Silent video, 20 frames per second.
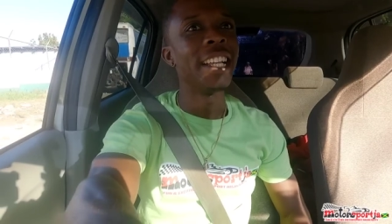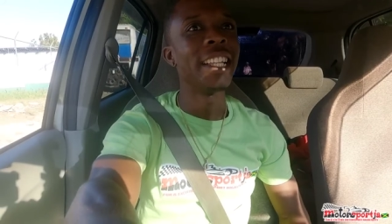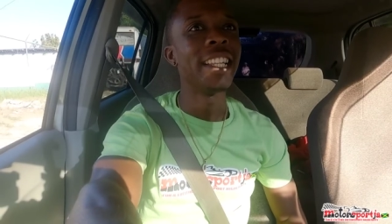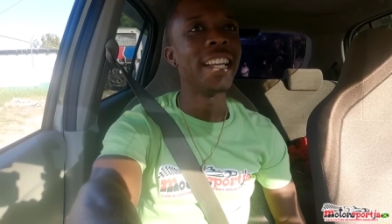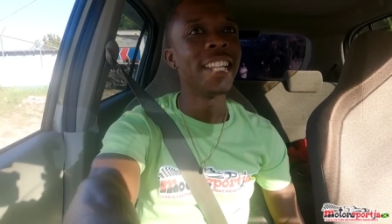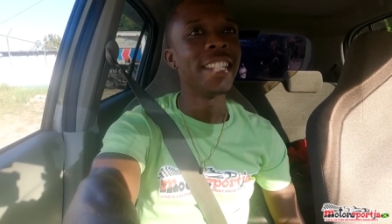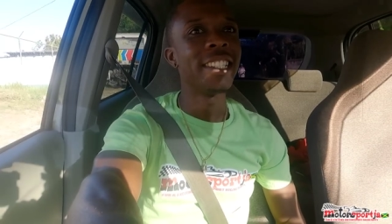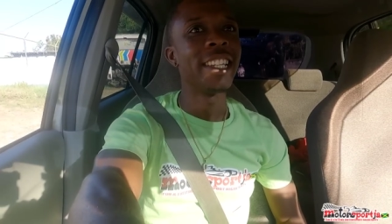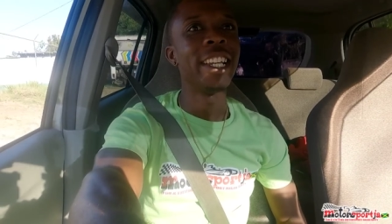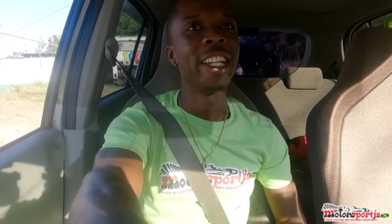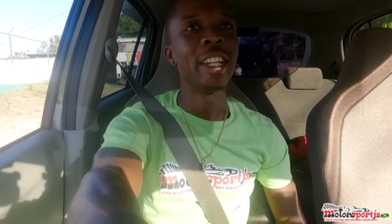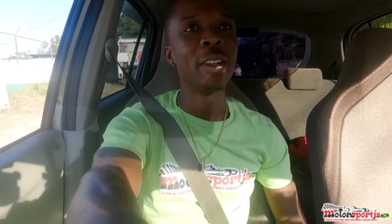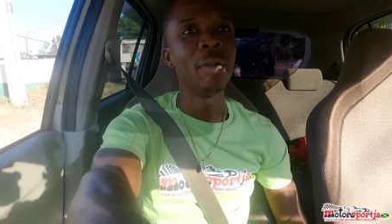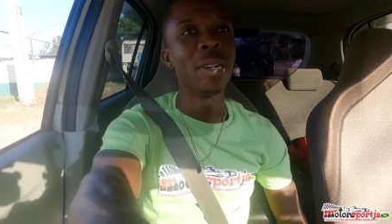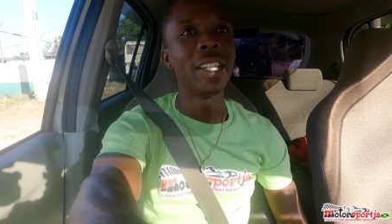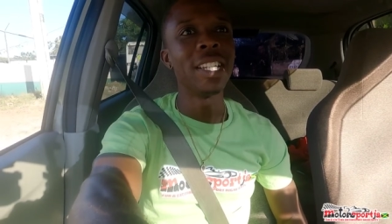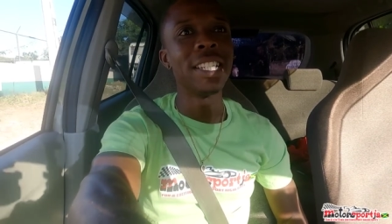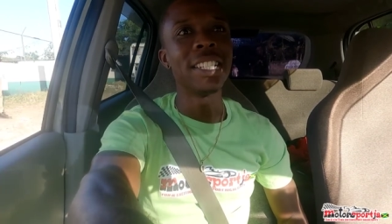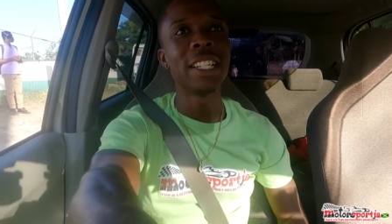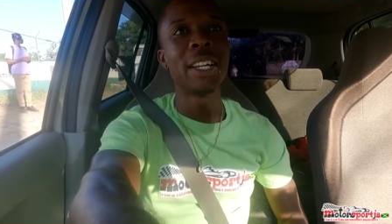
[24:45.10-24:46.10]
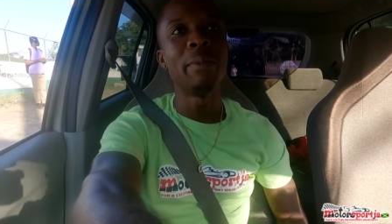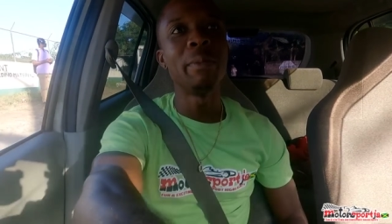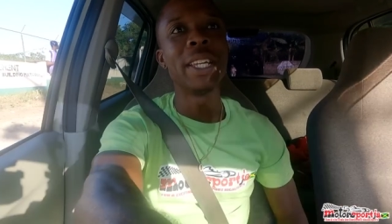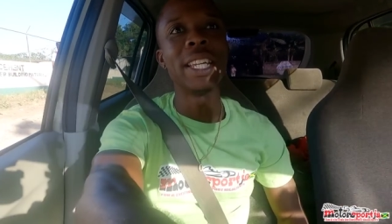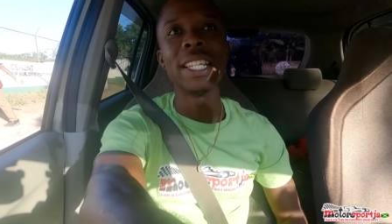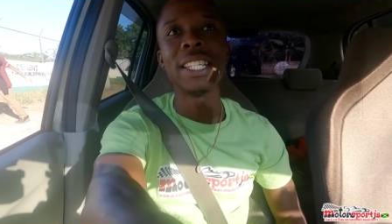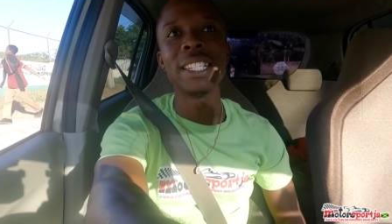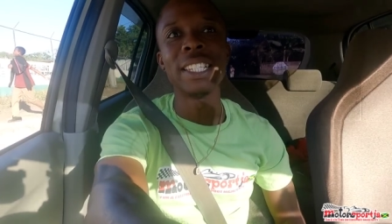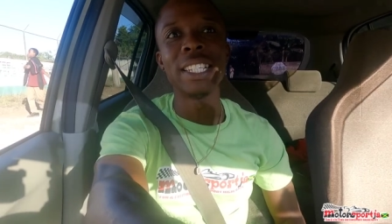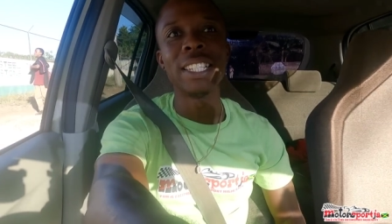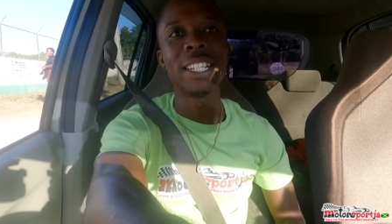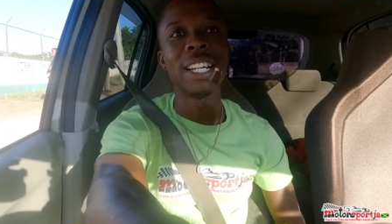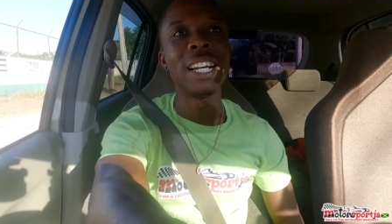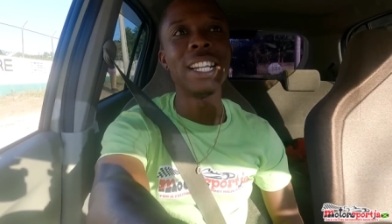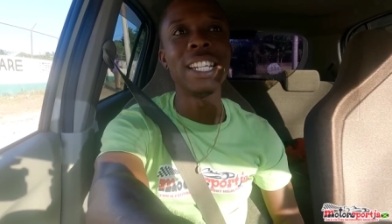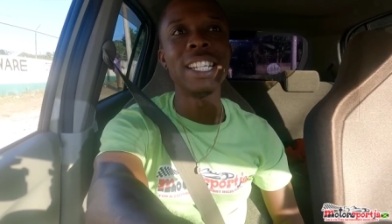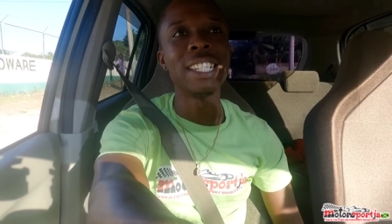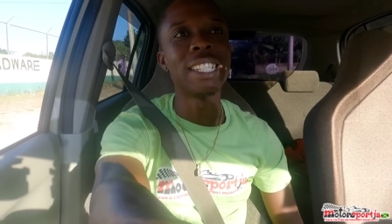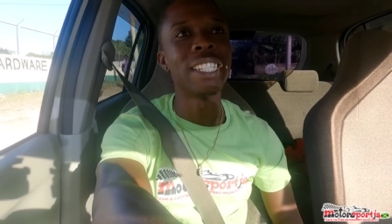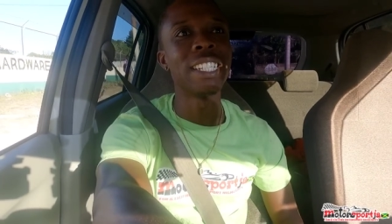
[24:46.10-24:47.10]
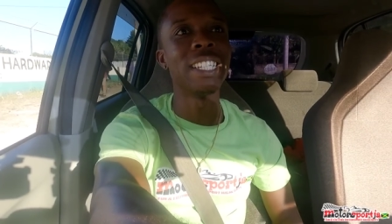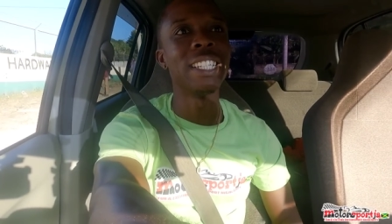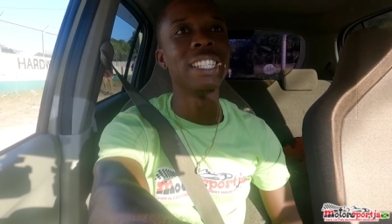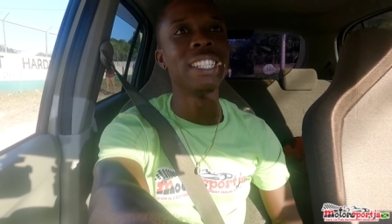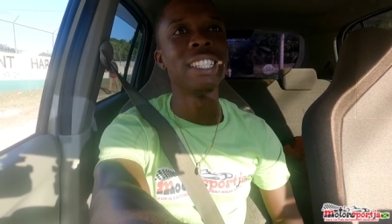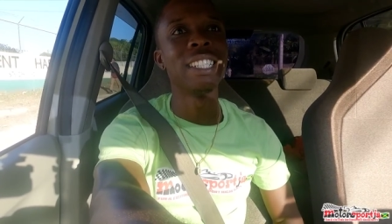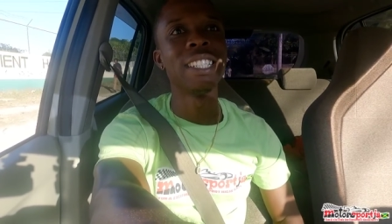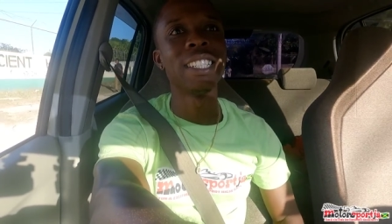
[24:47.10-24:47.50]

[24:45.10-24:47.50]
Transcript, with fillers: that, that, that gentleman is amazing, honestly.